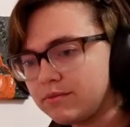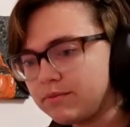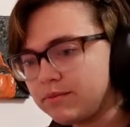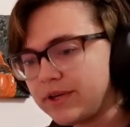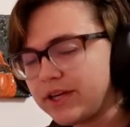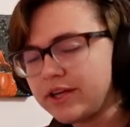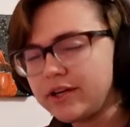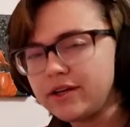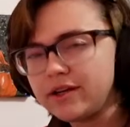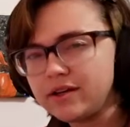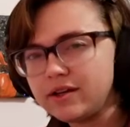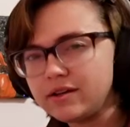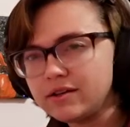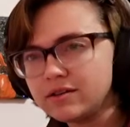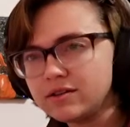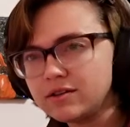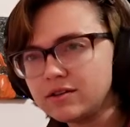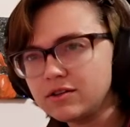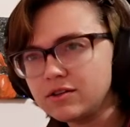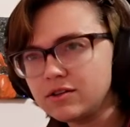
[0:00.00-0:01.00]
be
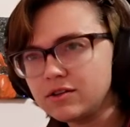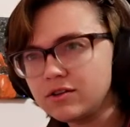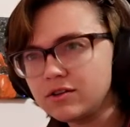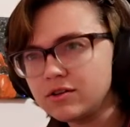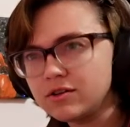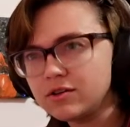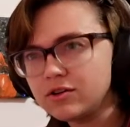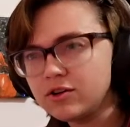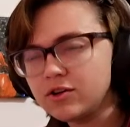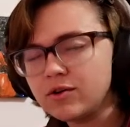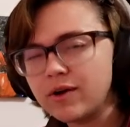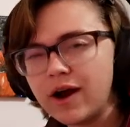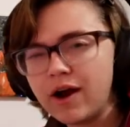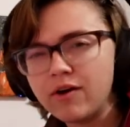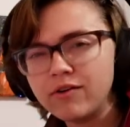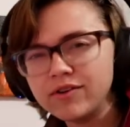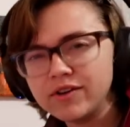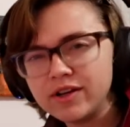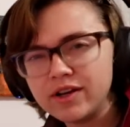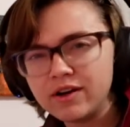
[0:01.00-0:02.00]

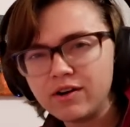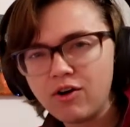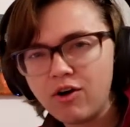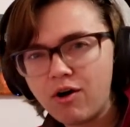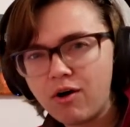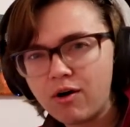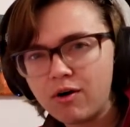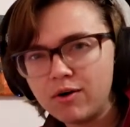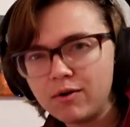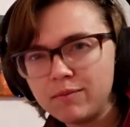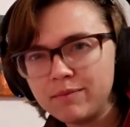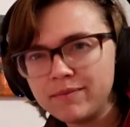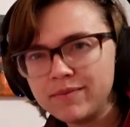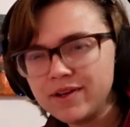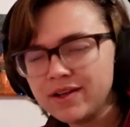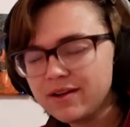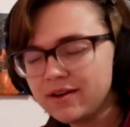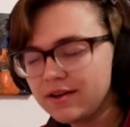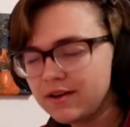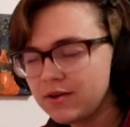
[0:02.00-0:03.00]
grounded and calm.
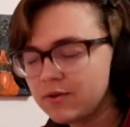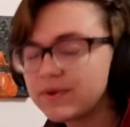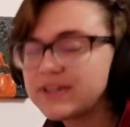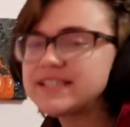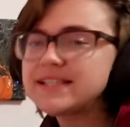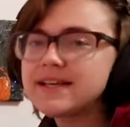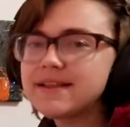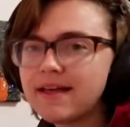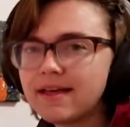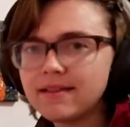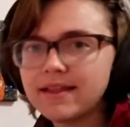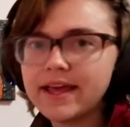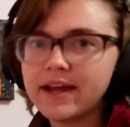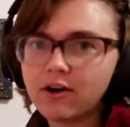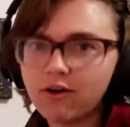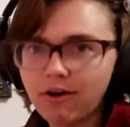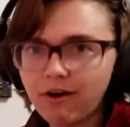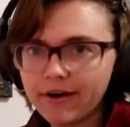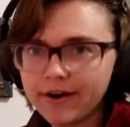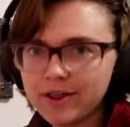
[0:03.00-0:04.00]
We see that
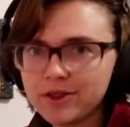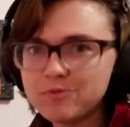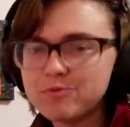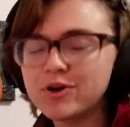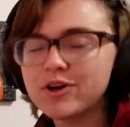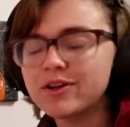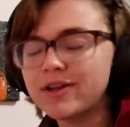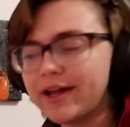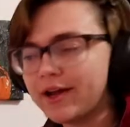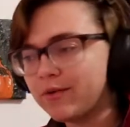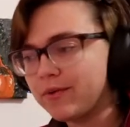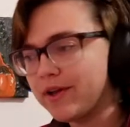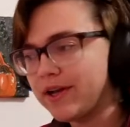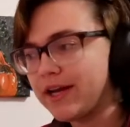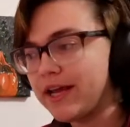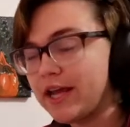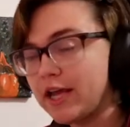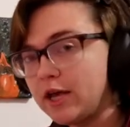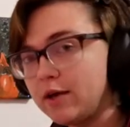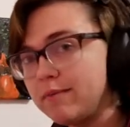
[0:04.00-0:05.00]
later on in the book, when
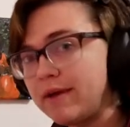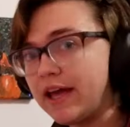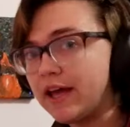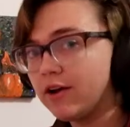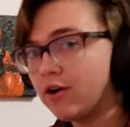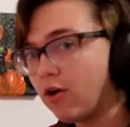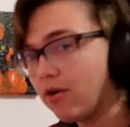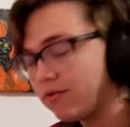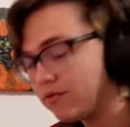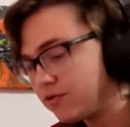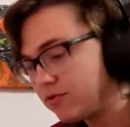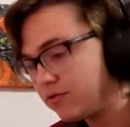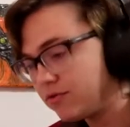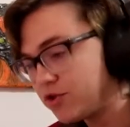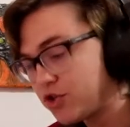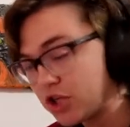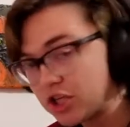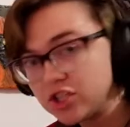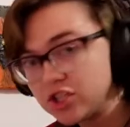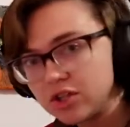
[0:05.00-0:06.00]
him and
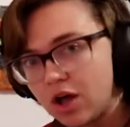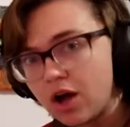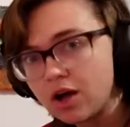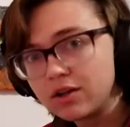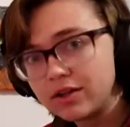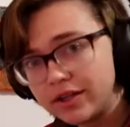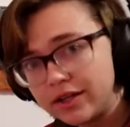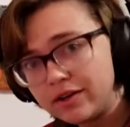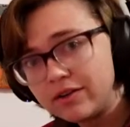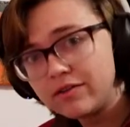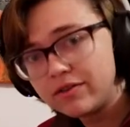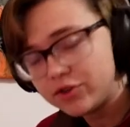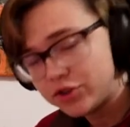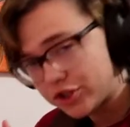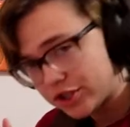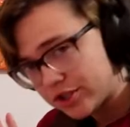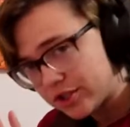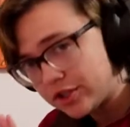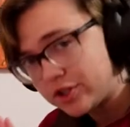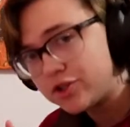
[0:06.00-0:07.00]
just Lachlan,
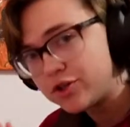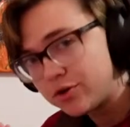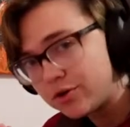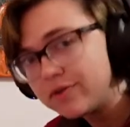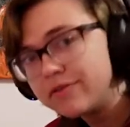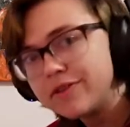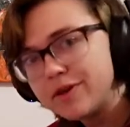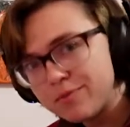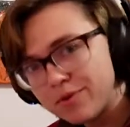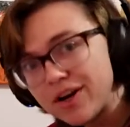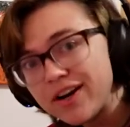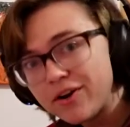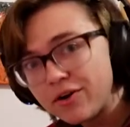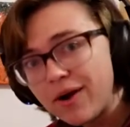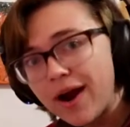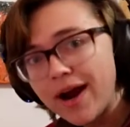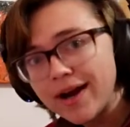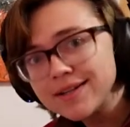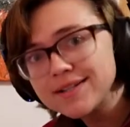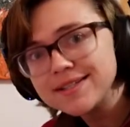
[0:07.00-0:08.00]
just the 2 of them are
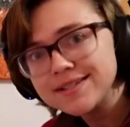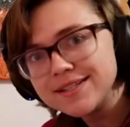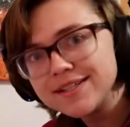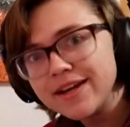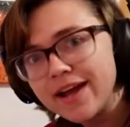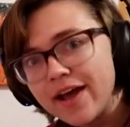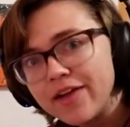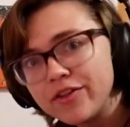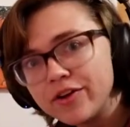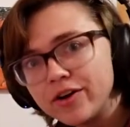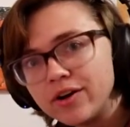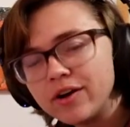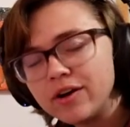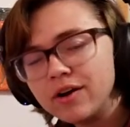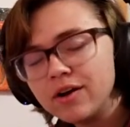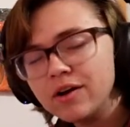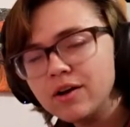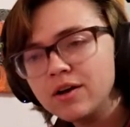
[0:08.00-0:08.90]
interacting together.